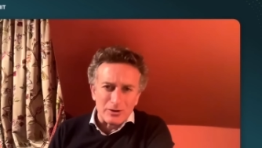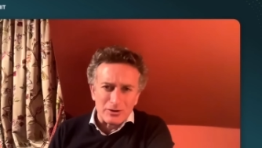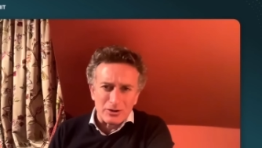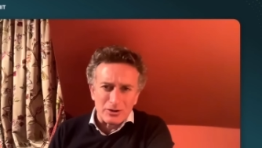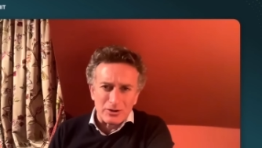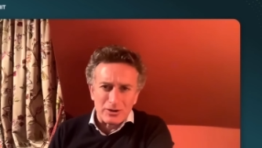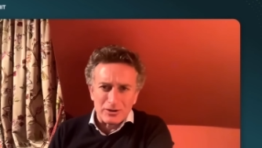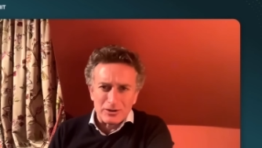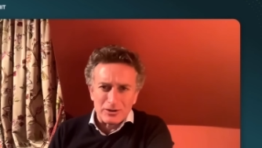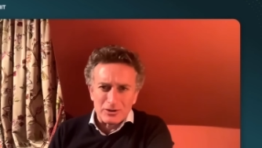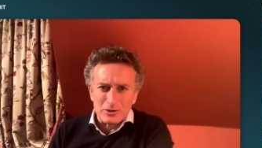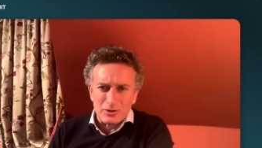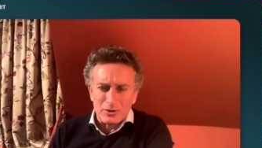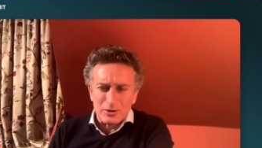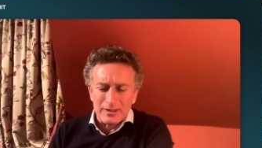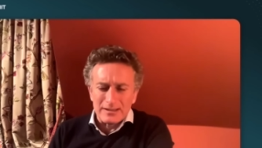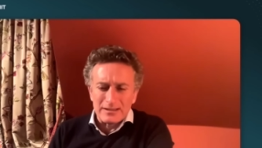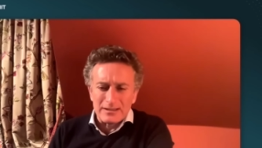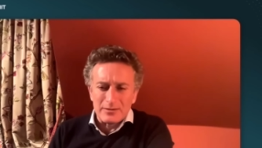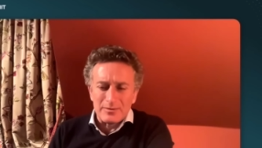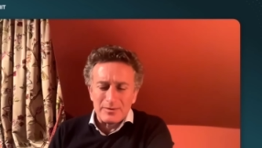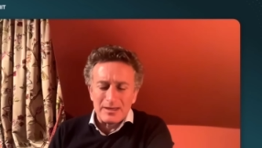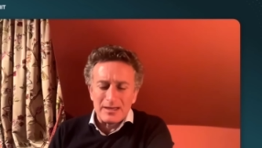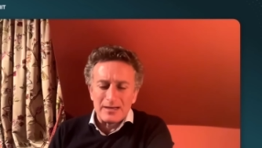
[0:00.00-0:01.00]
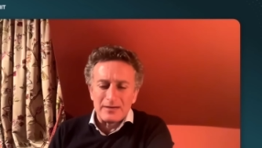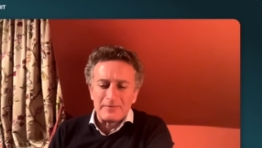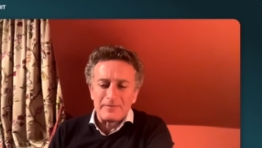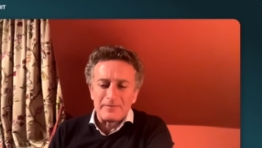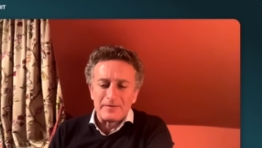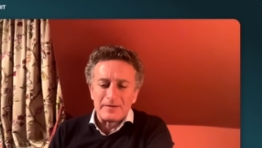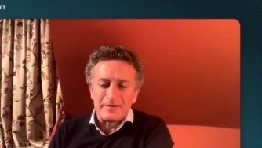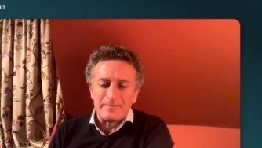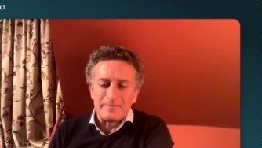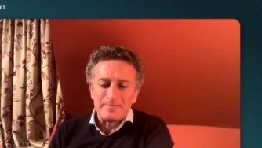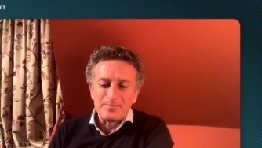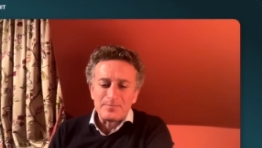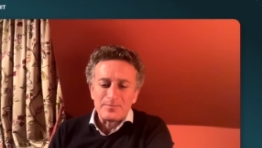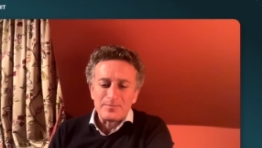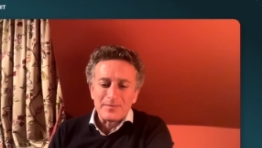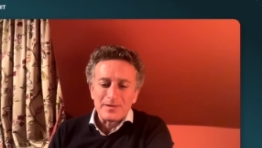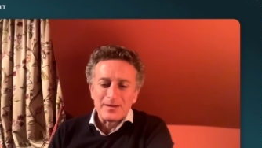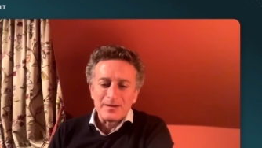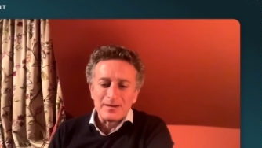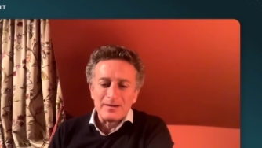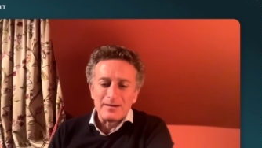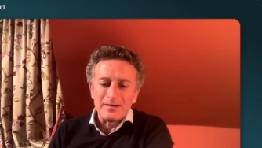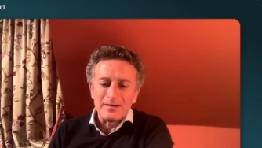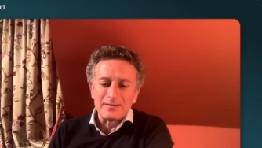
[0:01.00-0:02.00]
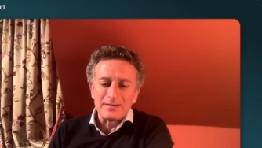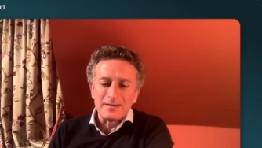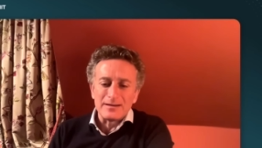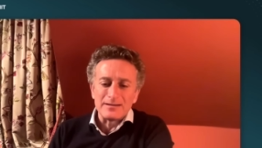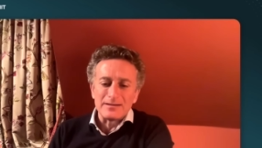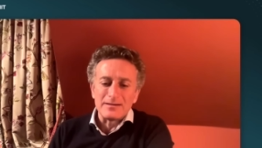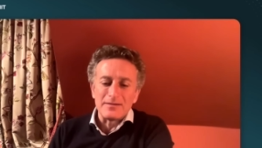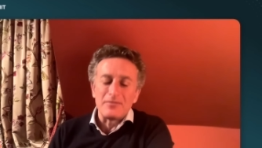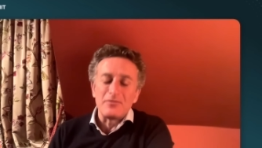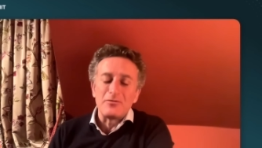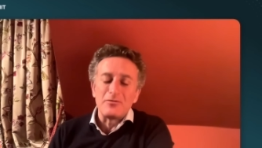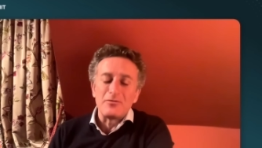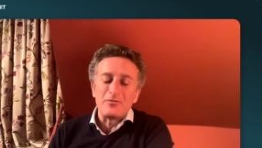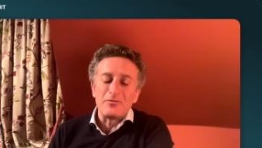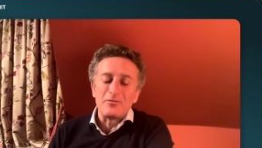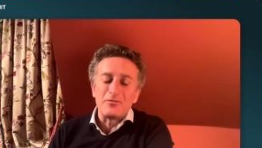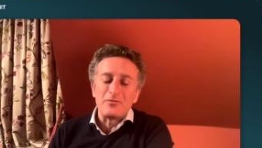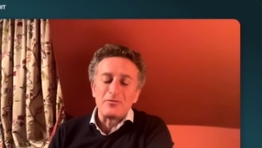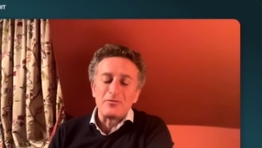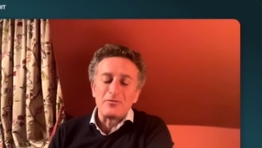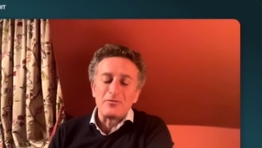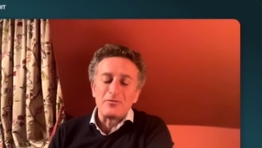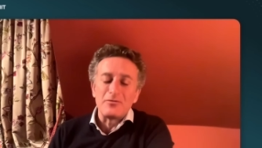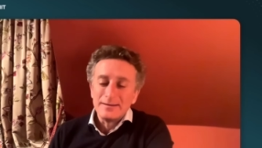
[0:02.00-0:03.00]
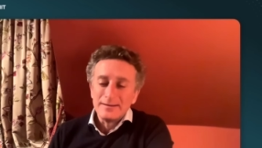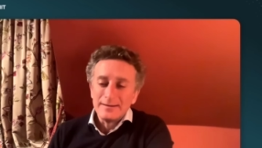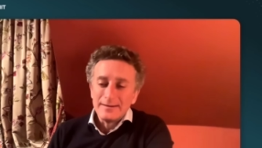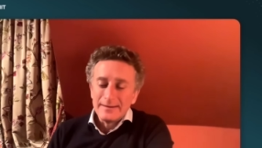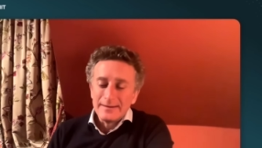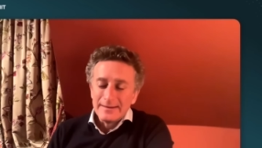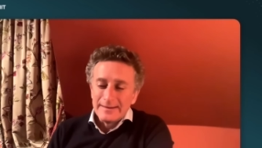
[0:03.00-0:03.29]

combustion cars saw us a bit of a threat.